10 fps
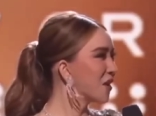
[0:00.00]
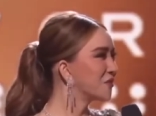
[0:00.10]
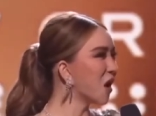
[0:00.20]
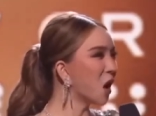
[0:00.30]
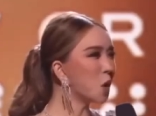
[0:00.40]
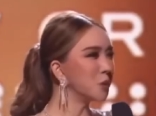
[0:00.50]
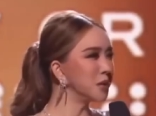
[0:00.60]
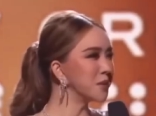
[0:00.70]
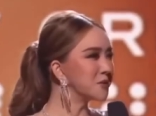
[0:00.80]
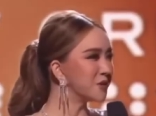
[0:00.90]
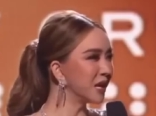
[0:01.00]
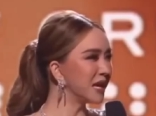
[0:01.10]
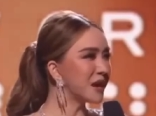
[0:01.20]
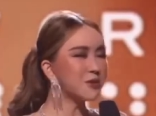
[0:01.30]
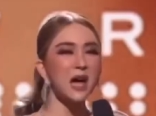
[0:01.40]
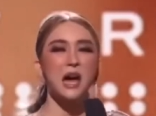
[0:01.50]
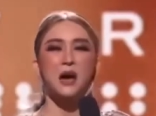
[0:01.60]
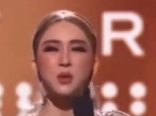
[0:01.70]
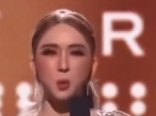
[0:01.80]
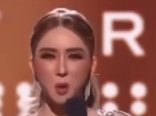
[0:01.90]
For all women really
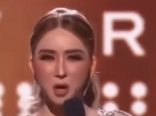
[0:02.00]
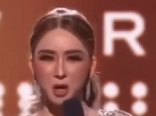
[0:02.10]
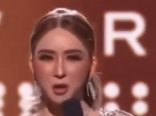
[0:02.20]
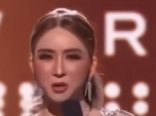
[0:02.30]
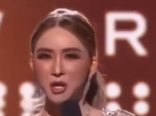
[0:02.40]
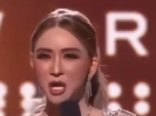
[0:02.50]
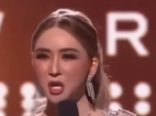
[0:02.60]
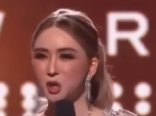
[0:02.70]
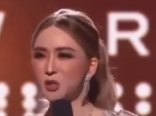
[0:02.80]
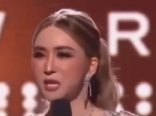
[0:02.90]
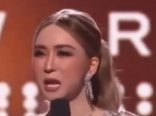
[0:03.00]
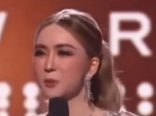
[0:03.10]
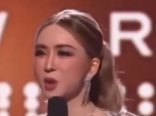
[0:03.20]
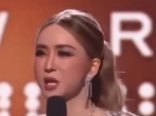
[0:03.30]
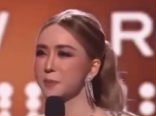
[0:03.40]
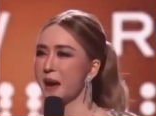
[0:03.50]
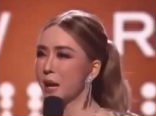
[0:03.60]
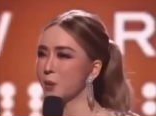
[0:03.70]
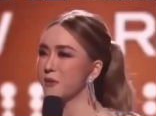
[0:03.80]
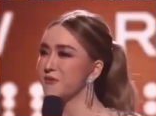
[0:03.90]
around the world to celebrate the
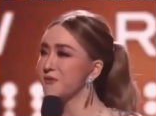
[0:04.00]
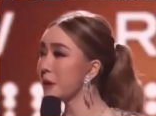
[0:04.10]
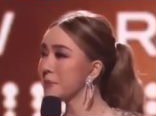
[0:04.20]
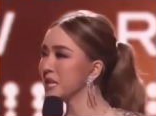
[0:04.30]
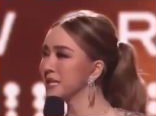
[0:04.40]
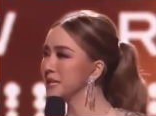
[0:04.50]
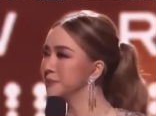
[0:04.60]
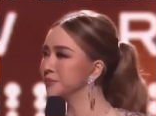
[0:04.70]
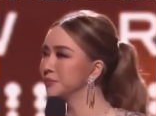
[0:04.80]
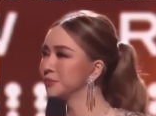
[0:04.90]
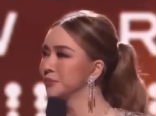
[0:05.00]
power of feminism.